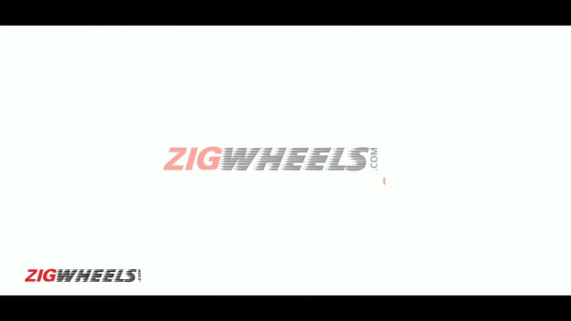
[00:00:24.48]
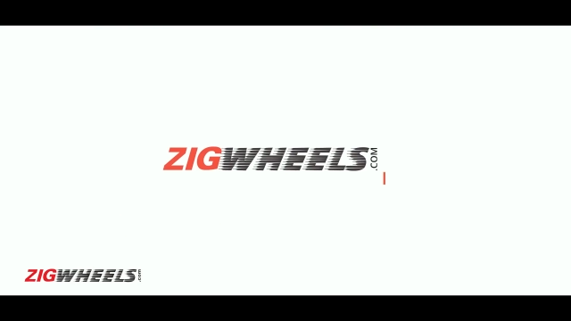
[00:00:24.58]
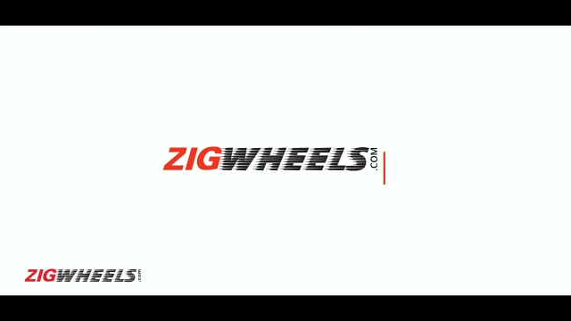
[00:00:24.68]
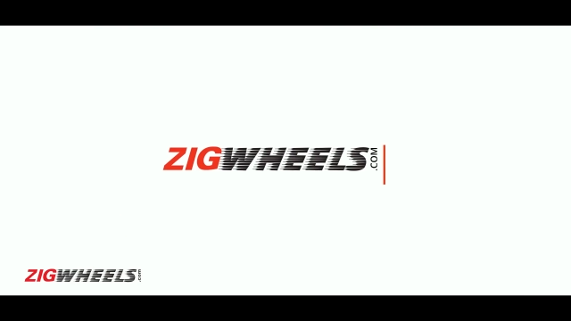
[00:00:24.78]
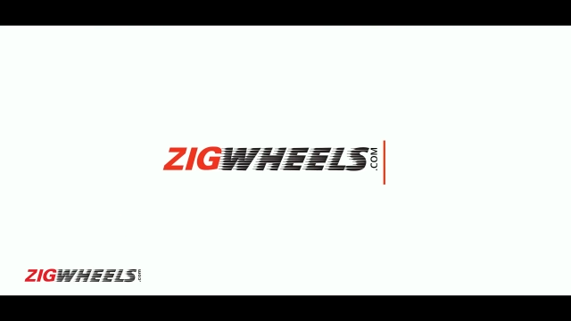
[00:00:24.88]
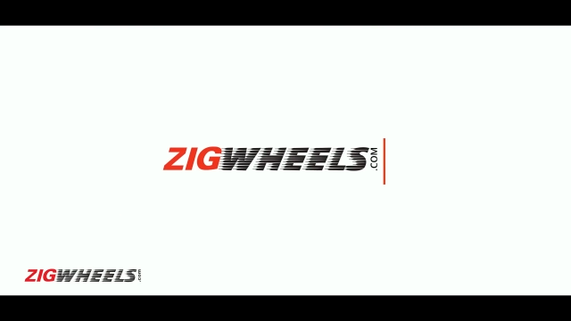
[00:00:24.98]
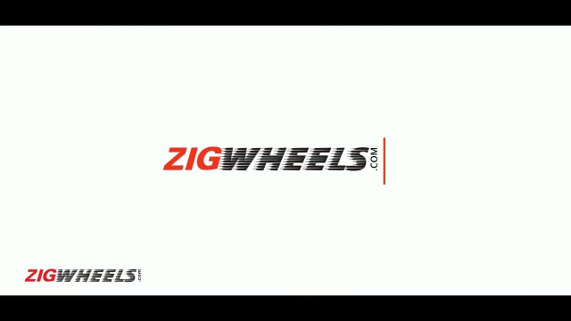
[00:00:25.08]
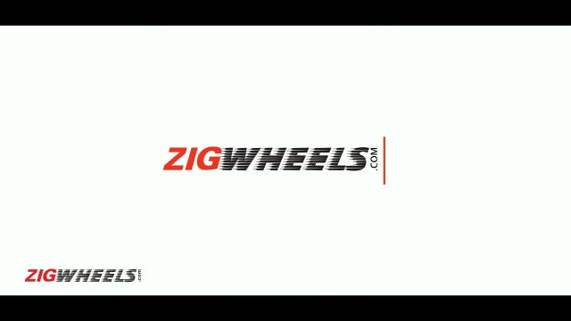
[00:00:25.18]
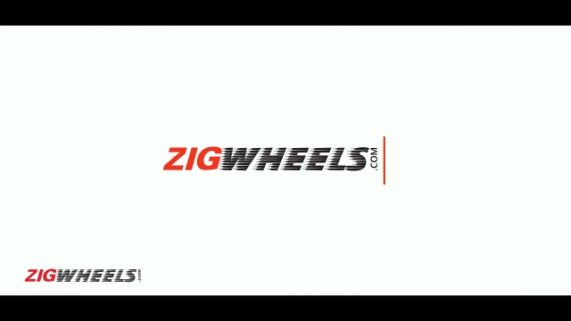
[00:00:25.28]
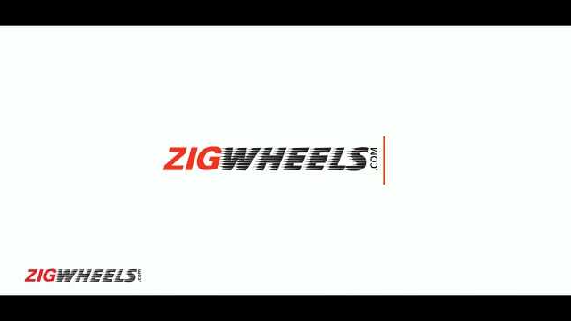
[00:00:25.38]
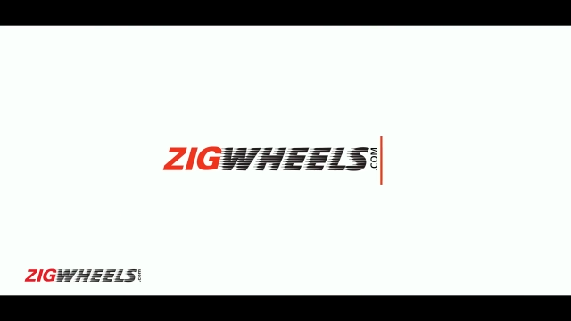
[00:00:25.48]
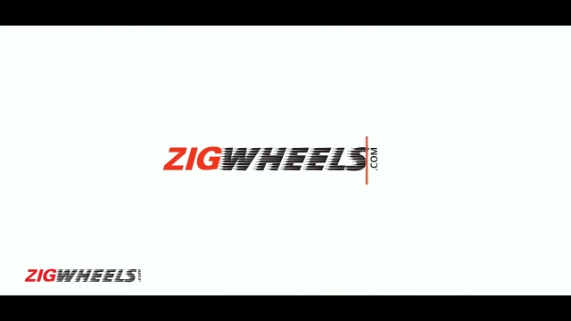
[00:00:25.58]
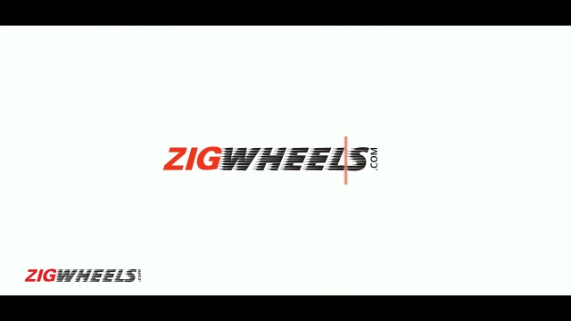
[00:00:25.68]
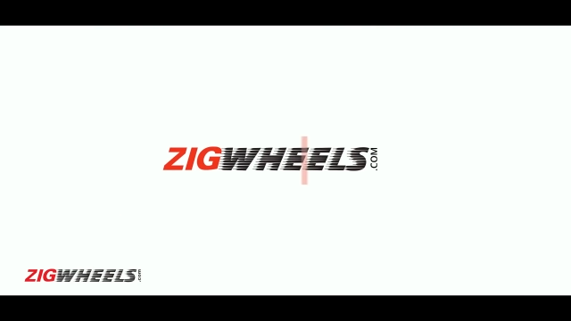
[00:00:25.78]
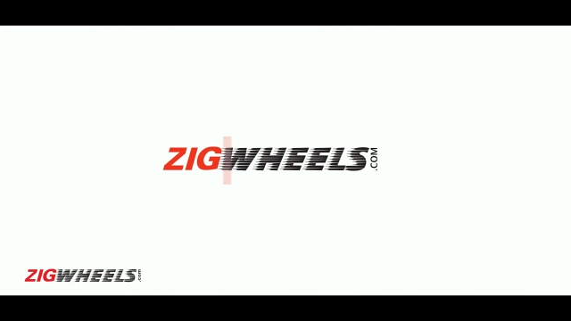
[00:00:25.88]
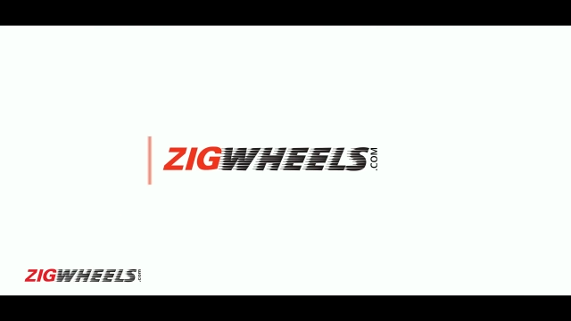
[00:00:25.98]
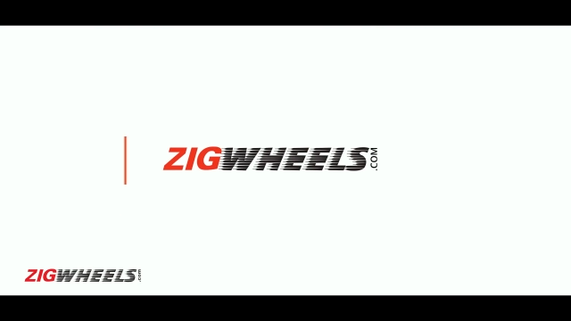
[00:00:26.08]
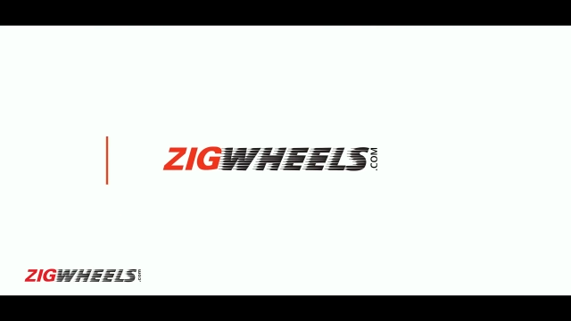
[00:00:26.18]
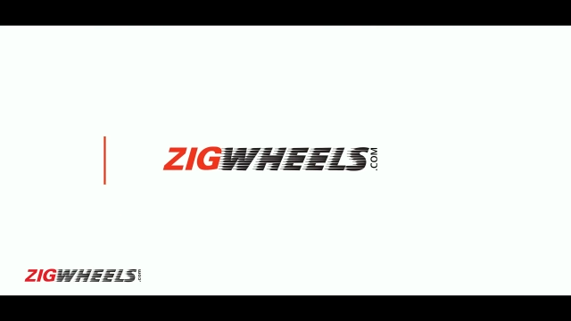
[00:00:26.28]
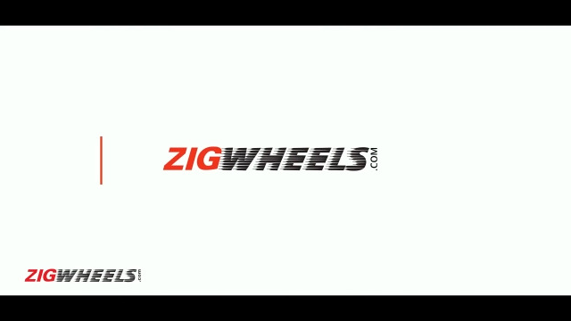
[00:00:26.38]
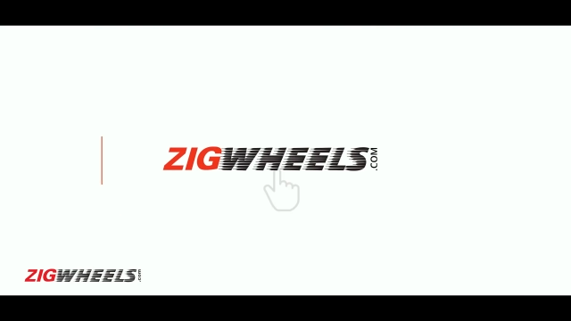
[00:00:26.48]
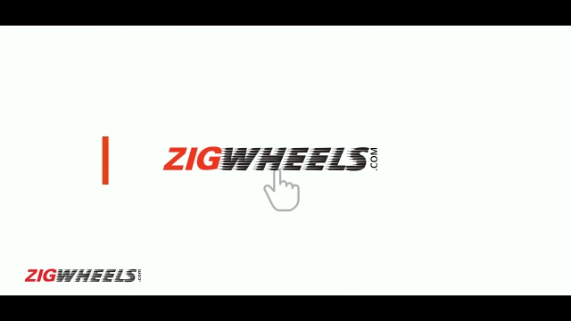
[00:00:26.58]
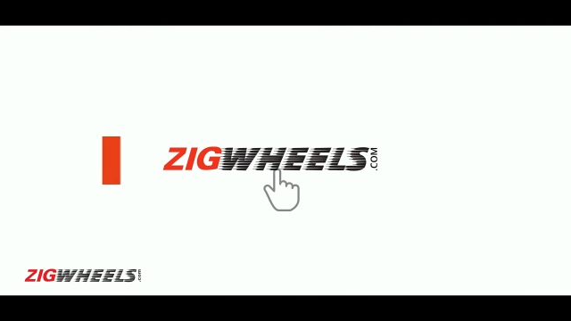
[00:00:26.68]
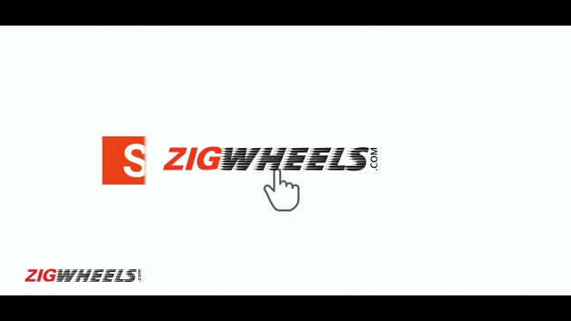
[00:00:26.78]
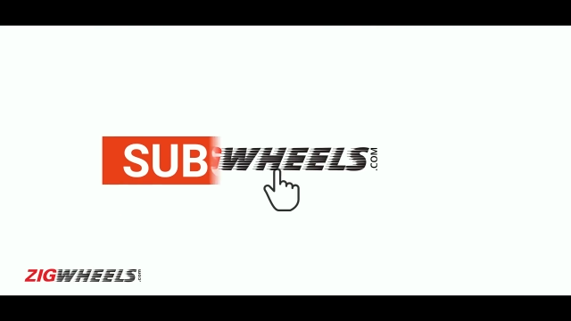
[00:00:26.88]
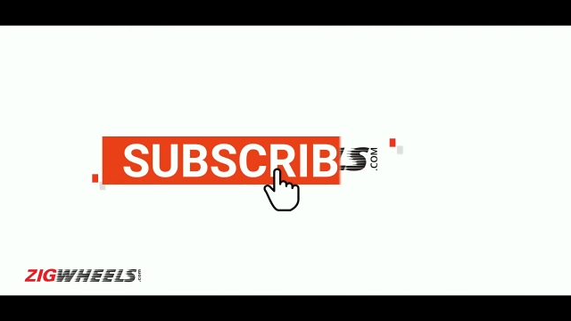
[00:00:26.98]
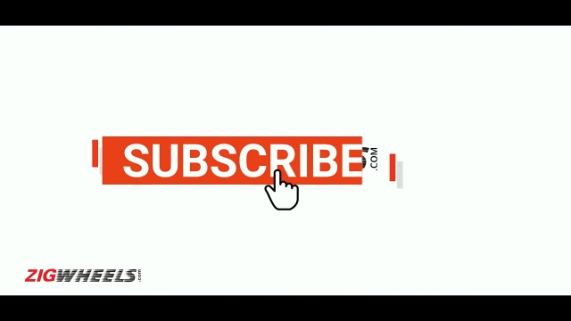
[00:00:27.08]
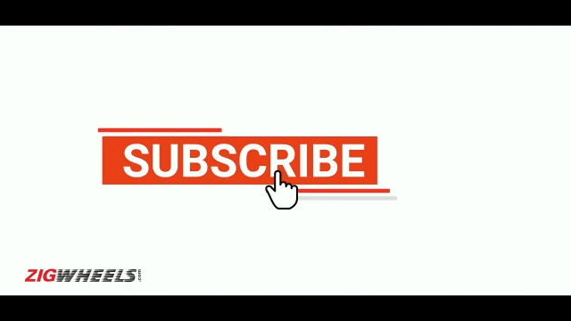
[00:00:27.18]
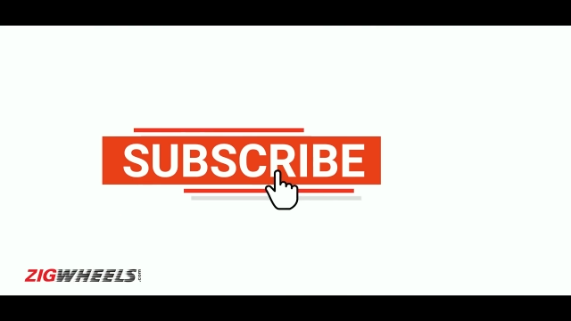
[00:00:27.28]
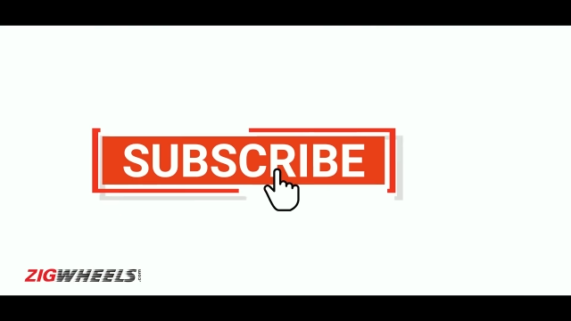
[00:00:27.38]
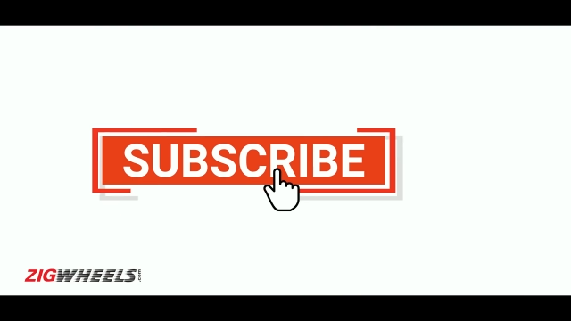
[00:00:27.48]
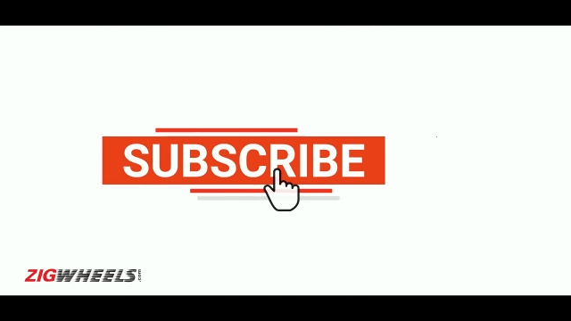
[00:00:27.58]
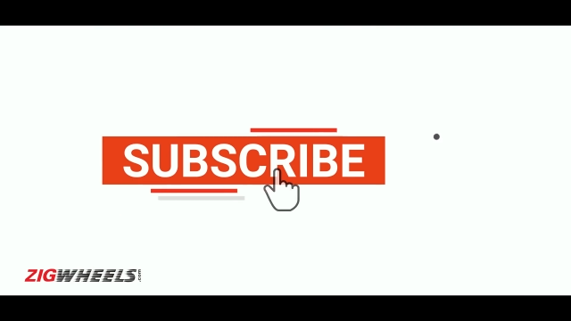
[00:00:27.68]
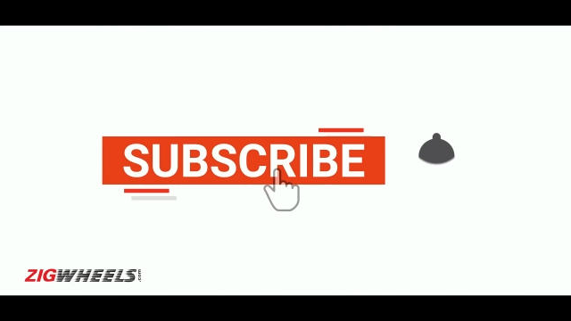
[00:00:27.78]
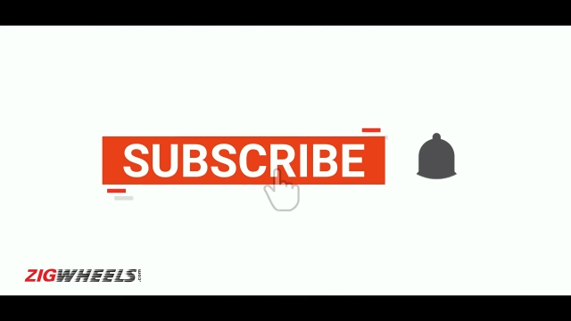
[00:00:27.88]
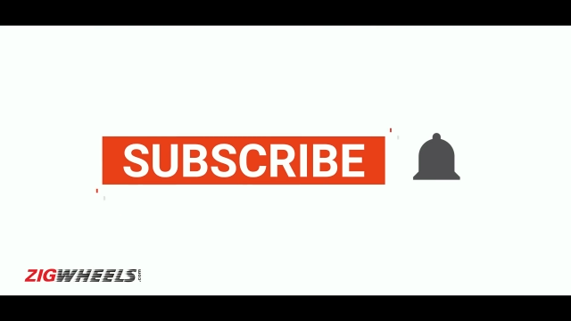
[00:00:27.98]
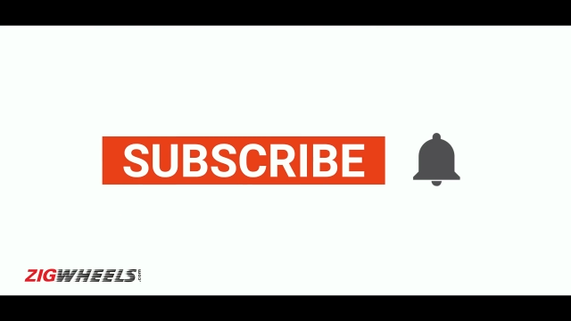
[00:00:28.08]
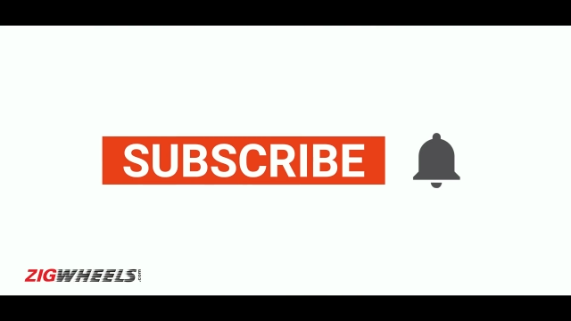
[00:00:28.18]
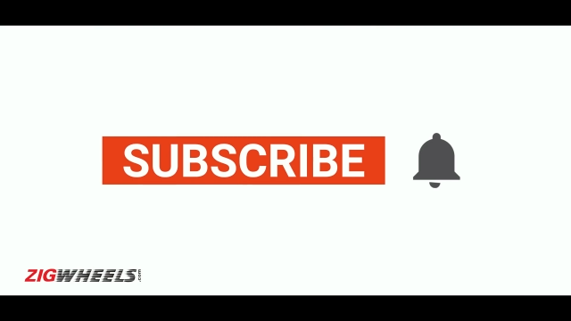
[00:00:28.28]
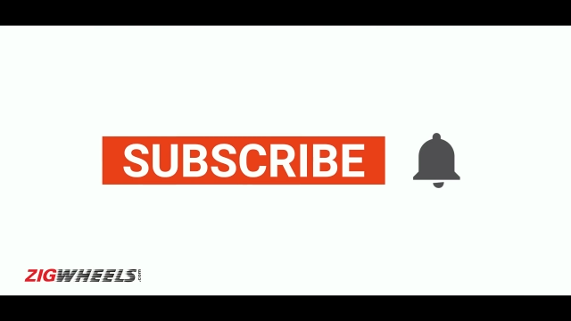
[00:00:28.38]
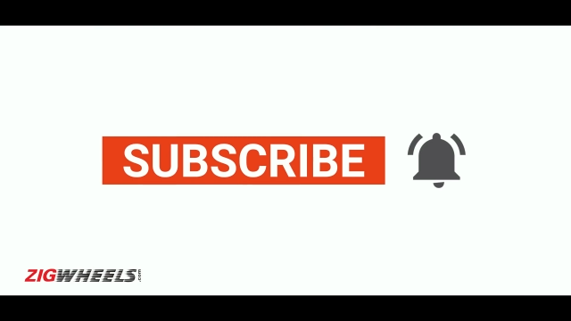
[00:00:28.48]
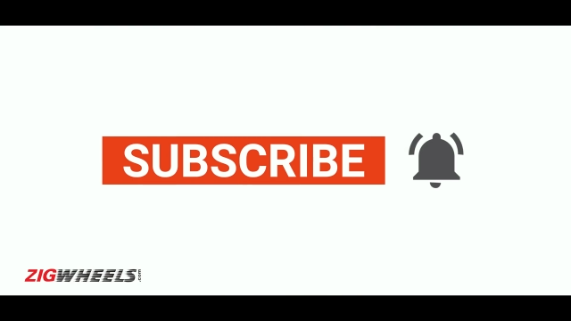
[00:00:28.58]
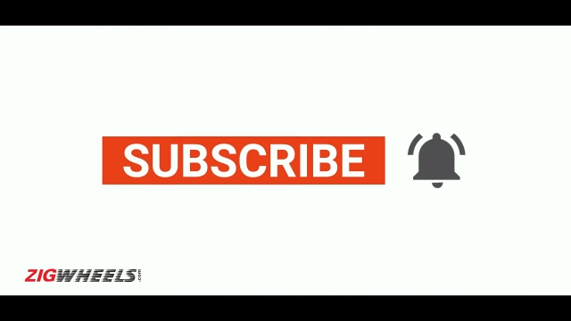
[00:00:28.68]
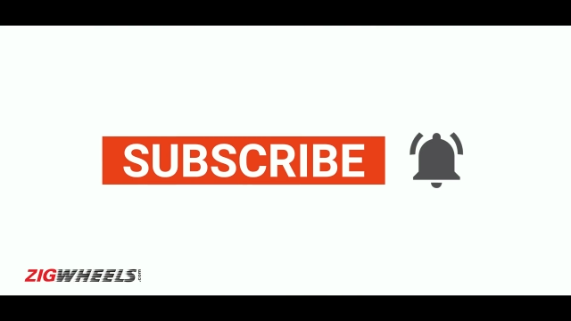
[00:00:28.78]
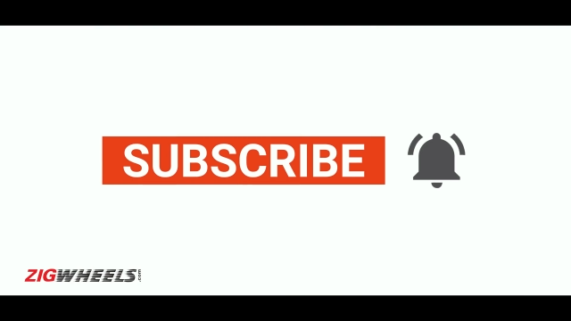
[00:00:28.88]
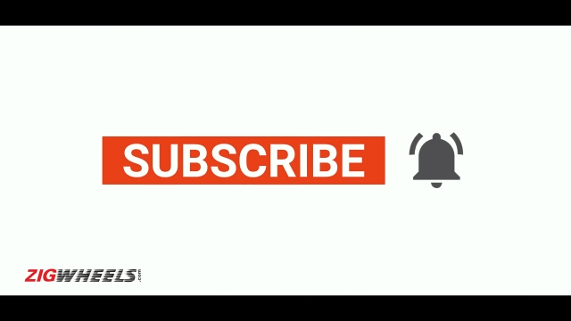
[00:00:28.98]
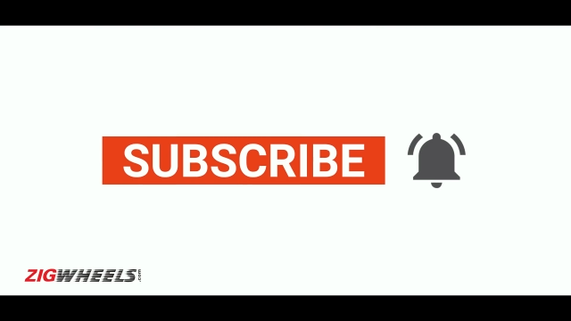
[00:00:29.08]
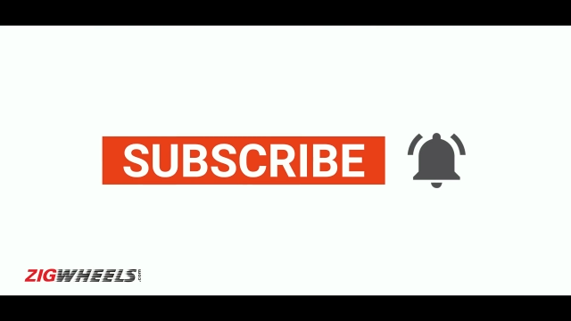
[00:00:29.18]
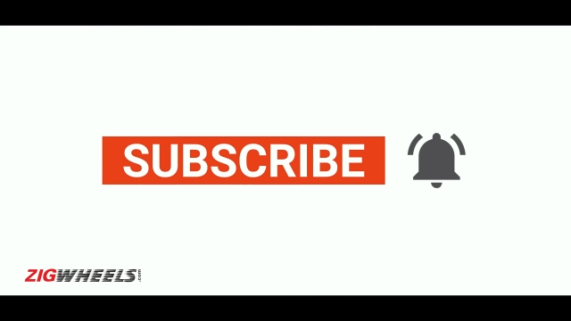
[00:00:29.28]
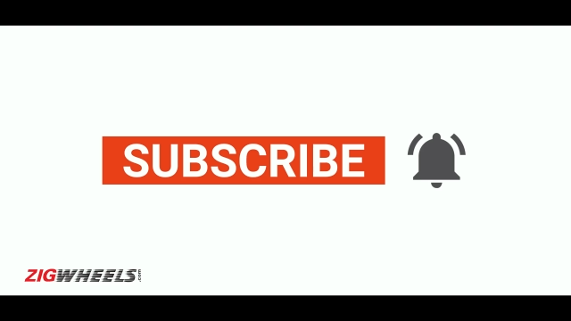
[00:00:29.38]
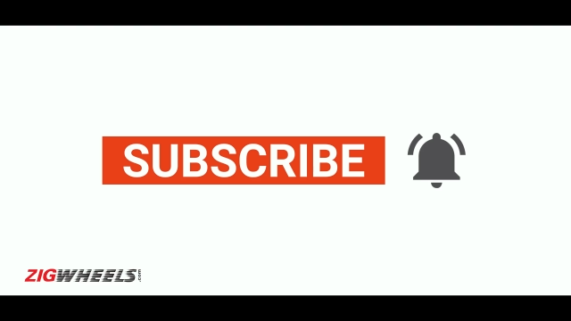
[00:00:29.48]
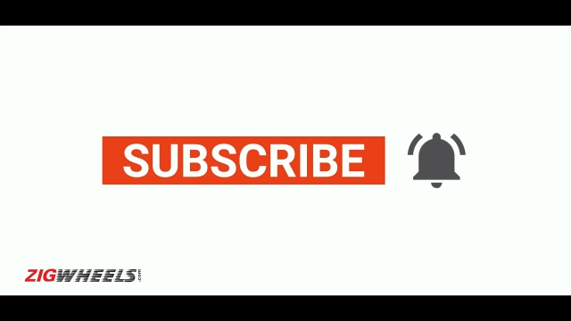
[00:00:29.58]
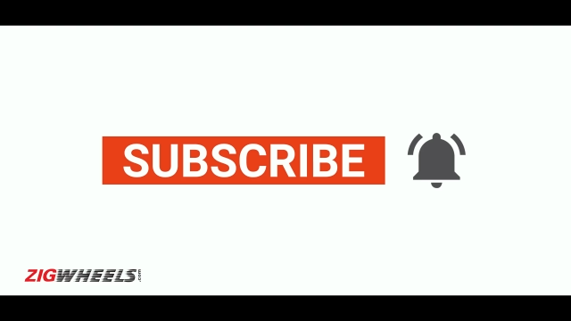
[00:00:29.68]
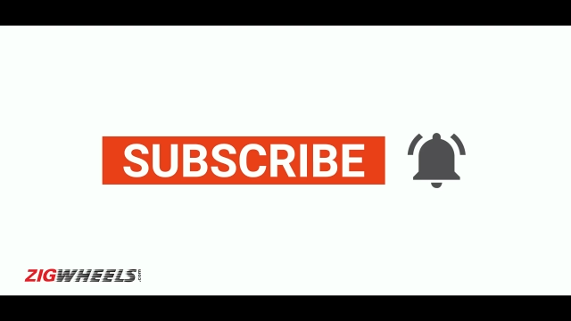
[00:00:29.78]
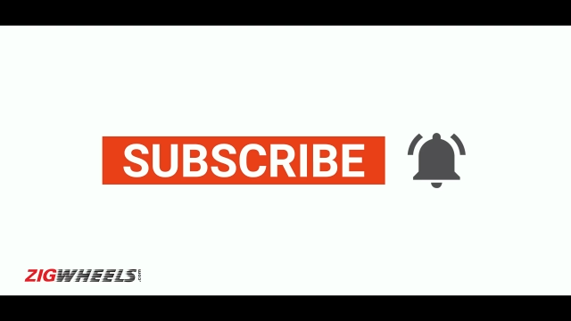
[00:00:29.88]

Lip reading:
No face is visible, so there are no lips to read.